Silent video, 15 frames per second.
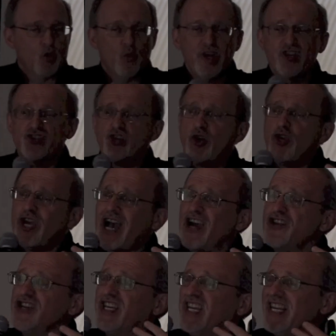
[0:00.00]
We show you
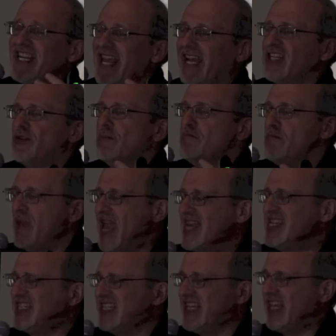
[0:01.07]
how you connect
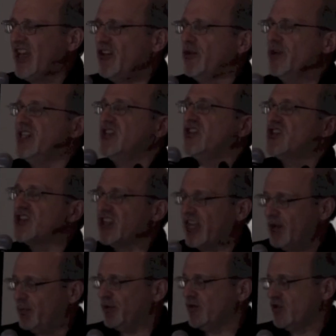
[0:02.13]
men together in
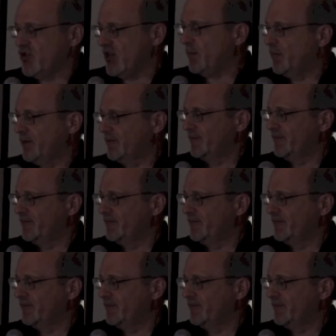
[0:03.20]
discipleship,